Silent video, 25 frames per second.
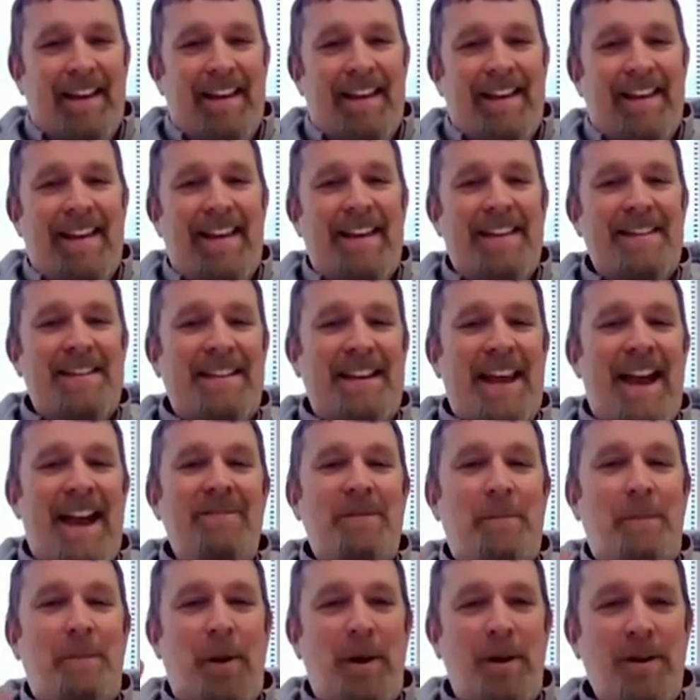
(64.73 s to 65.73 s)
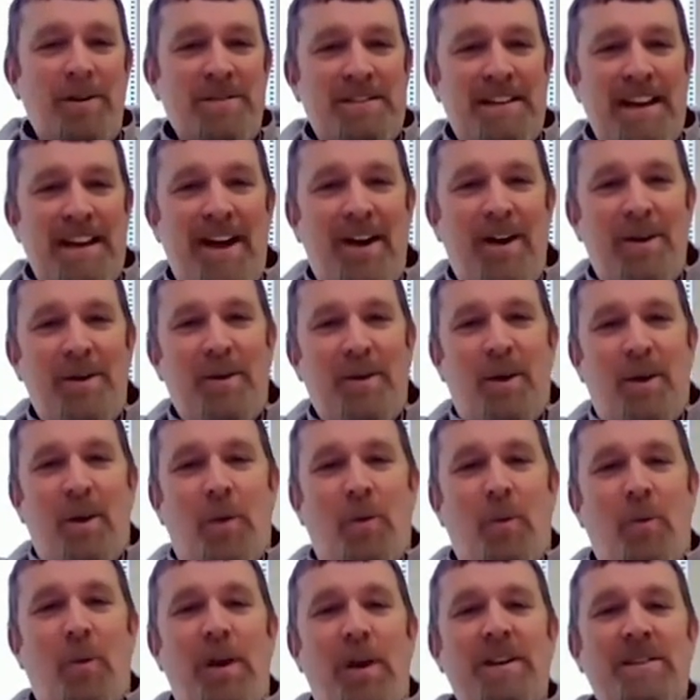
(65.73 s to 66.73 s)
you have to parse out
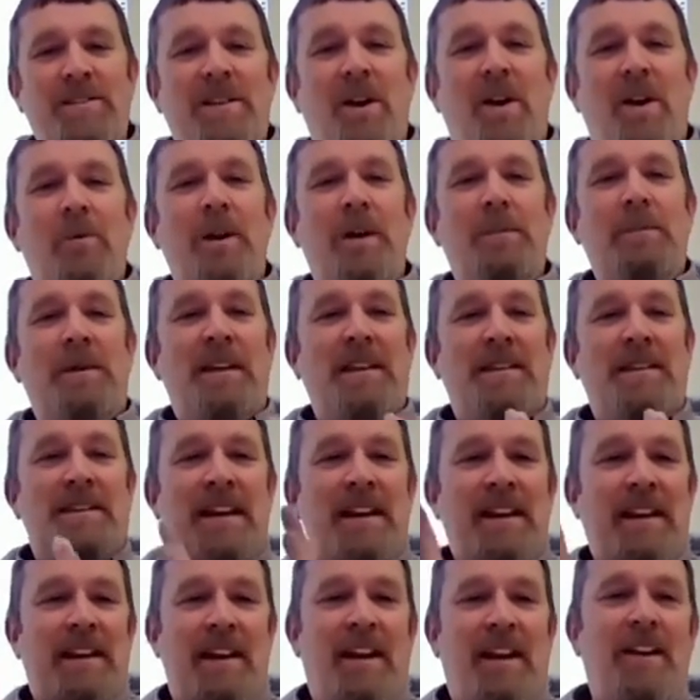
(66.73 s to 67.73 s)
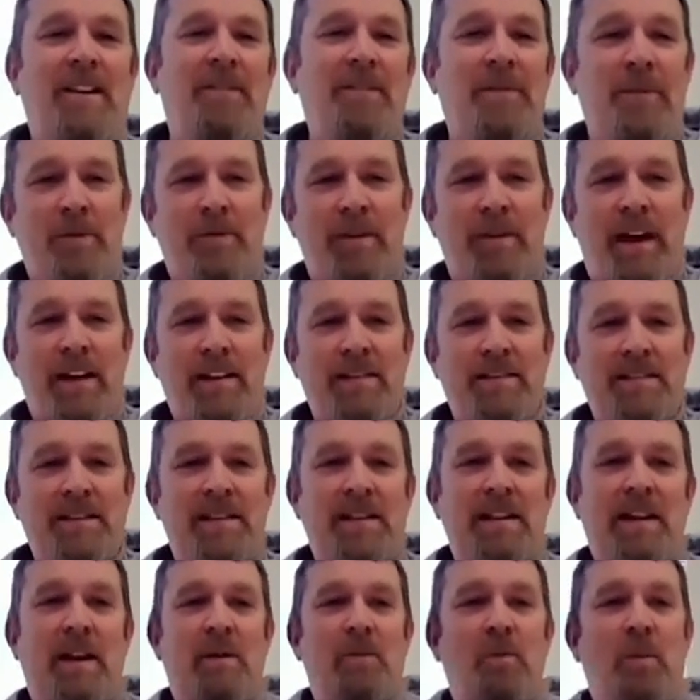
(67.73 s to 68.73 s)
what is already being taken care of through
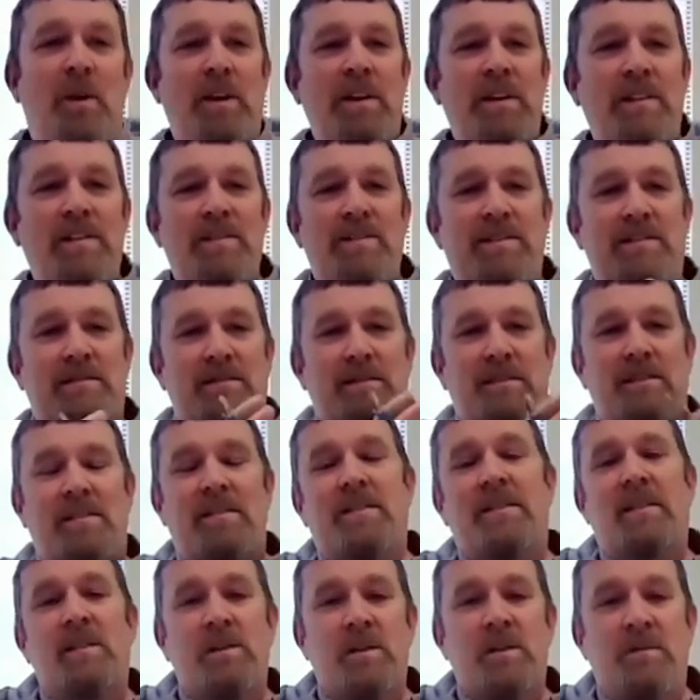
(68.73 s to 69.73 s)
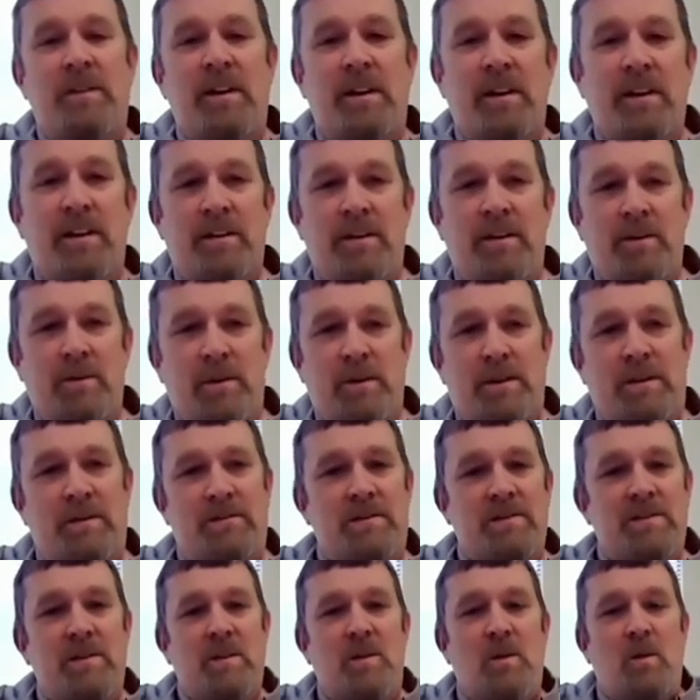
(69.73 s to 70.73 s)
vaccine and what is the new variant doing.
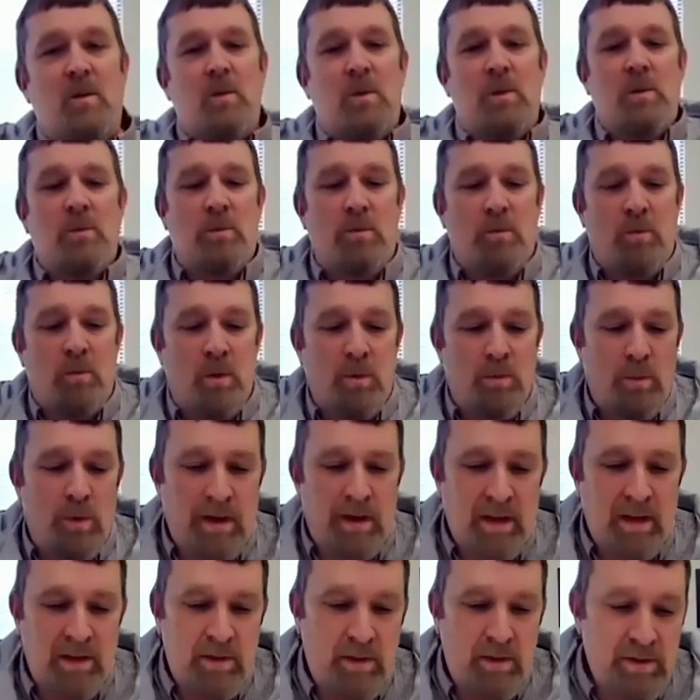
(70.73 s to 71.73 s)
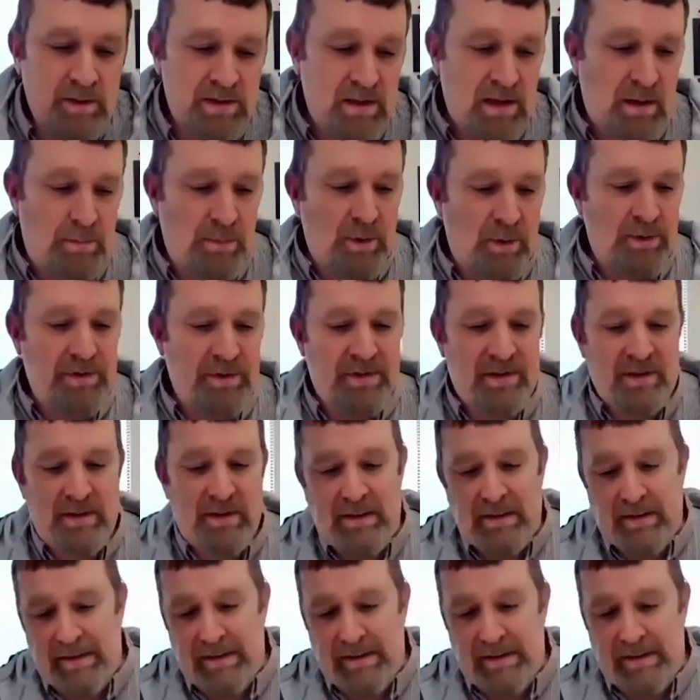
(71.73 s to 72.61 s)
So we're working those numbers.